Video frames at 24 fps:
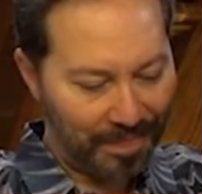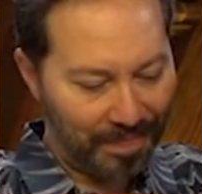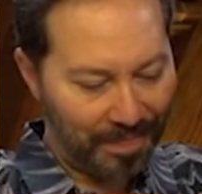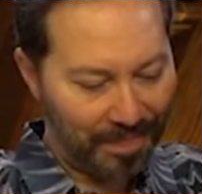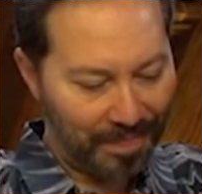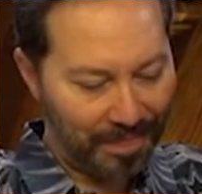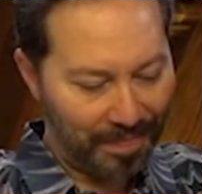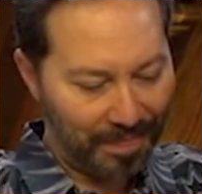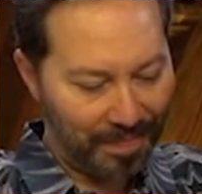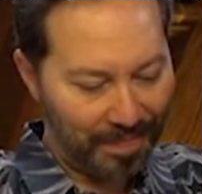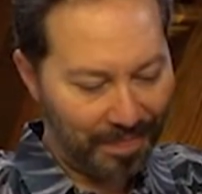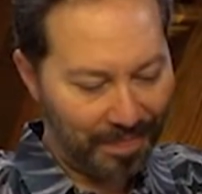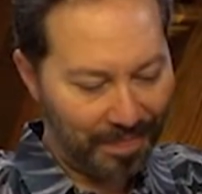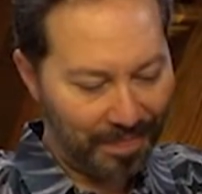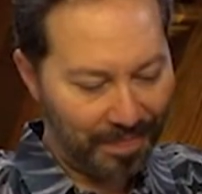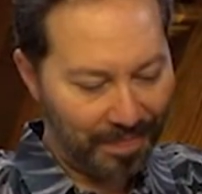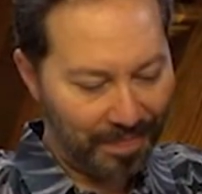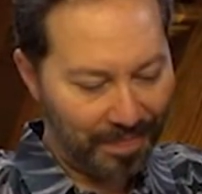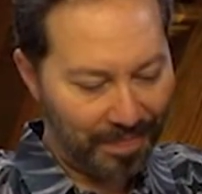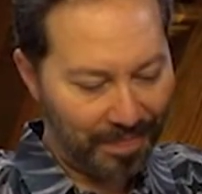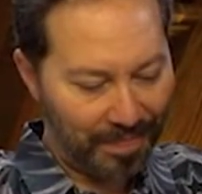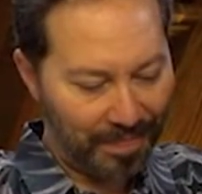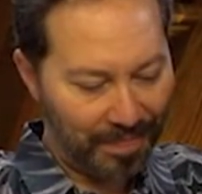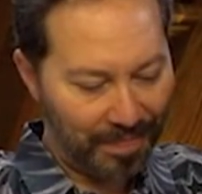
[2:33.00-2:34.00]

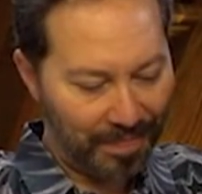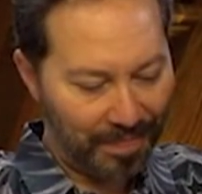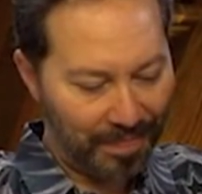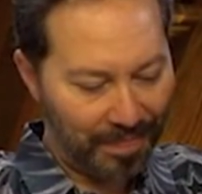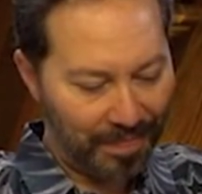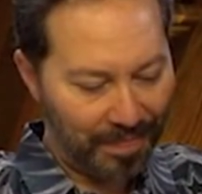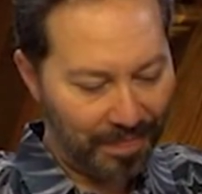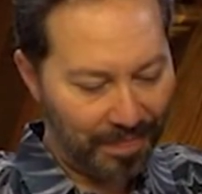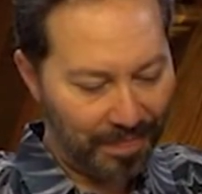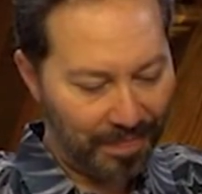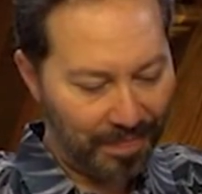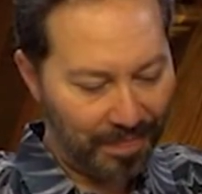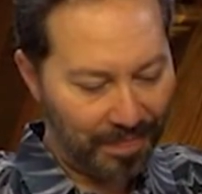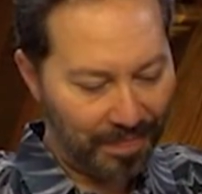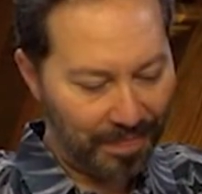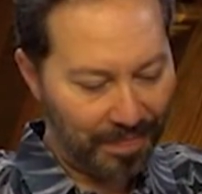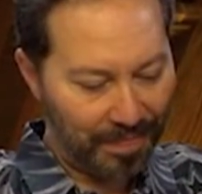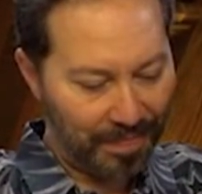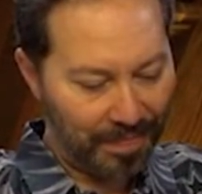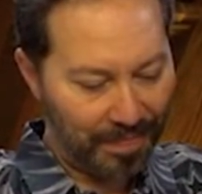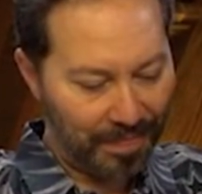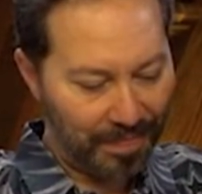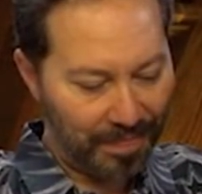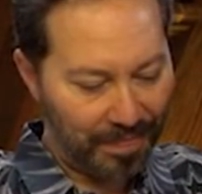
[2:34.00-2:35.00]

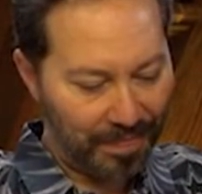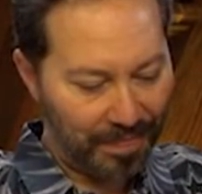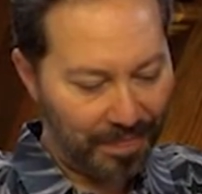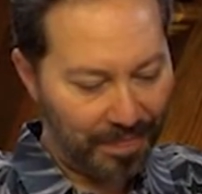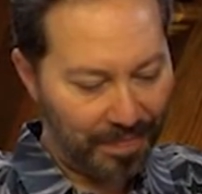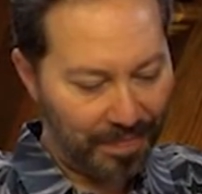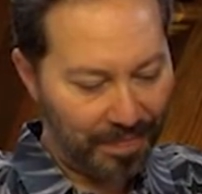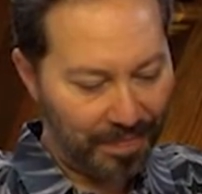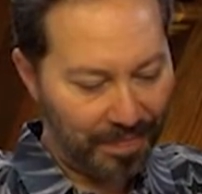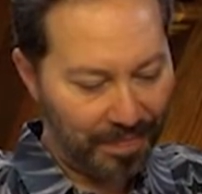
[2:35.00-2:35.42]
(silent)